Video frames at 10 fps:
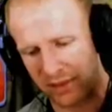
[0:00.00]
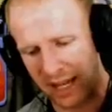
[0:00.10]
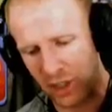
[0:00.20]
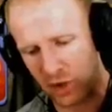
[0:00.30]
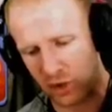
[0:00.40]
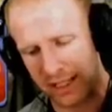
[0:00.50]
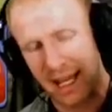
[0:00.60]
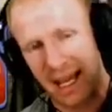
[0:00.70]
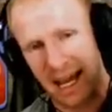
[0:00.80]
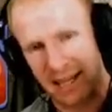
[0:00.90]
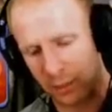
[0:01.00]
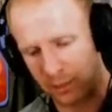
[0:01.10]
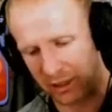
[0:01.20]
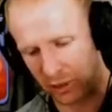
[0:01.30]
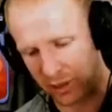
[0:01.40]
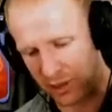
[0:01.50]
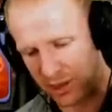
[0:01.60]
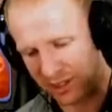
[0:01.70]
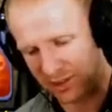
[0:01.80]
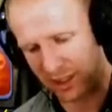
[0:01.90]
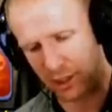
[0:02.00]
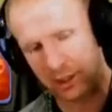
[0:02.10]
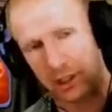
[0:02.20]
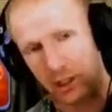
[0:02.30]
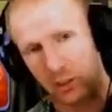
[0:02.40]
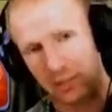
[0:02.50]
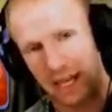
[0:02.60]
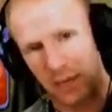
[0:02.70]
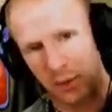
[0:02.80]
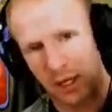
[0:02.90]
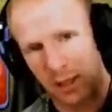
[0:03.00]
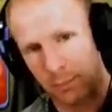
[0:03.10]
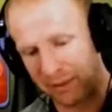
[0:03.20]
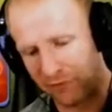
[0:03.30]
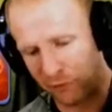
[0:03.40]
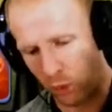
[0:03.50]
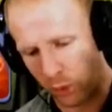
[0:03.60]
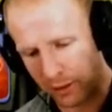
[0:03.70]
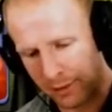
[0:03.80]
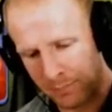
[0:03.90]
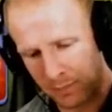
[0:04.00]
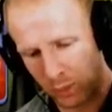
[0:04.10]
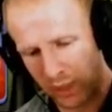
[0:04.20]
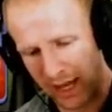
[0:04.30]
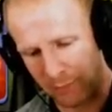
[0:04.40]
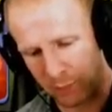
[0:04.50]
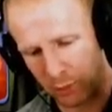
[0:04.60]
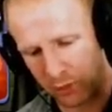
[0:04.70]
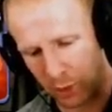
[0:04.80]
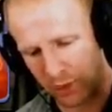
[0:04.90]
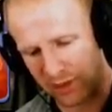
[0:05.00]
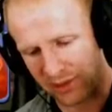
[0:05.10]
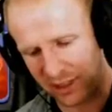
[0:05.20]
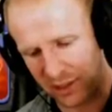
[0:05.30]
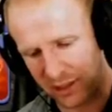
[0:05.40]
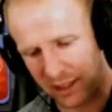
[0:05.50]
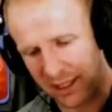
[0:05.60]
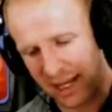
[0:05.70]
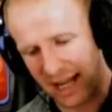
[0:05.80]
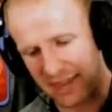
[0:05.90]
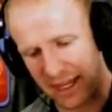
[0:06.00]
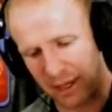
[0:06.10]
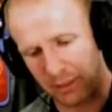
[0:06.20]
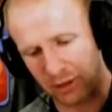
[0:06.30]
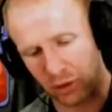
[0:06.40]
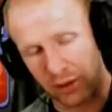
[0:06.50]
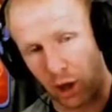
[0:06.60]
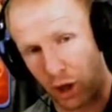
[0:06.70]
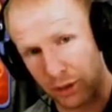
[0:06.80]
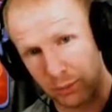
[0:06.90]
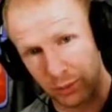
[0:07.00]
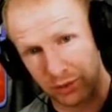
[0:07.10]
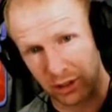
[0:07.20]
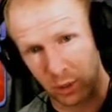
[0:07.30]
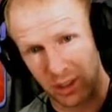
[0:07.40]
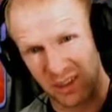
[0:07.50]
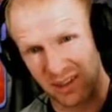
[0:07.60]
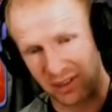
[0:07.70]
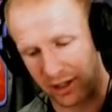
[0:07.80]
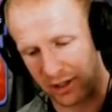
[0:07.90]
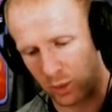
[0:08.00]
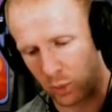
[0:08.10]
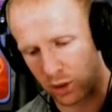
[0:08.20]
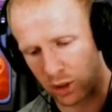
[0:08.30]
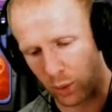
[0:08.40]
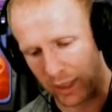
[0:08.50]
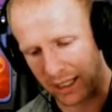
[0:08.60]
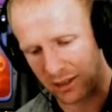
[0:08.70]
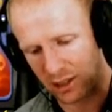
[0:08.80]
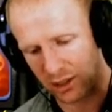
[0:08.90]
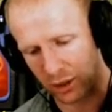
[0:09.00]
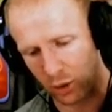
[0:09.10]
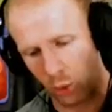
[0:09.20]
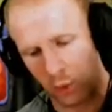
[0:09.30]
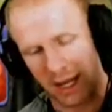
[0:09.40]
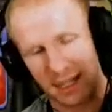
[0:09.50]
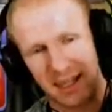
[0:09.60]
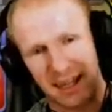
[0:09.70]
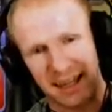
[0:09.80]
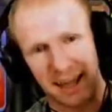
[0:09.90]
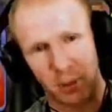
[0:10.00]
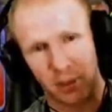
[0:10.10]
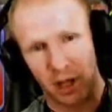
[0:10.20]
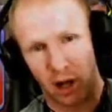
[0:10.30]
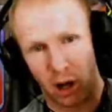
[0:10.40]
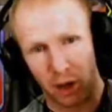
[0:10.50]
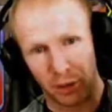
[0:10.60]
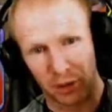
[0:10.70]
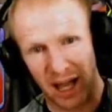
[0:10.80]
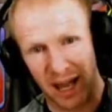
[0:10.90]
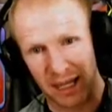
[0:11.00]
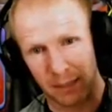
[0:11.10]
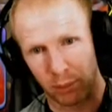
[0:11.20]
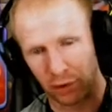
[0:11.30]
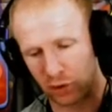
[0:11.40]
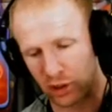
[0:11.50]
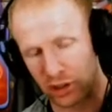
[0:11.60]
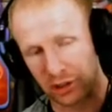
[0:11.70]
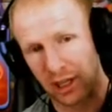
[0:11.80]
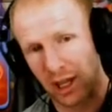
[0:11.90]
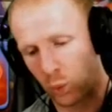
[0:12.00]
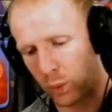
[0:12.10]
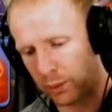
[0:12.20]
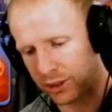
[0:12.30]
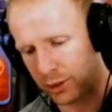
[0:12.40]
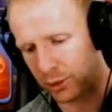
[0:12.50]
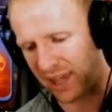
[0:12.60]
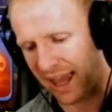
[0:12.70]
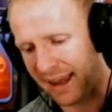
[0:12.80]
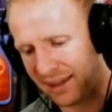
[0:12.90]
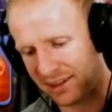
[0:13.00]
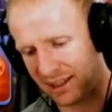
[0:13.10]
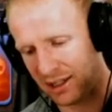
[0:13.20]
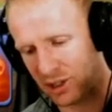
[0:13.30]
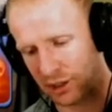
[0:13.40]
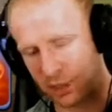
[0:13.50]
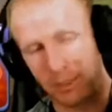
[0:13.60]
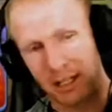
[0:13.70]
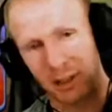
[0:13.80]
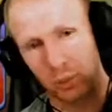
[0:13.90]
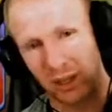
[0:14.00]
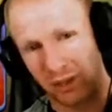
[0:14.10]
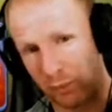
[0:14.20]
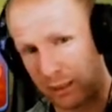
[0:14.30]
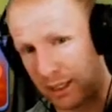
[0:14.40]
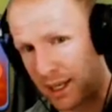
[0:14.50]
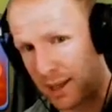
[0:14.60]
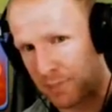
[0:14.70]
the entry, and that'll make so that this area goes down before we have balloons go into this area, and that'll make so that all the balloons that go into this area will go into the core and take out all those high hit point structures. We will use haste initially, because if we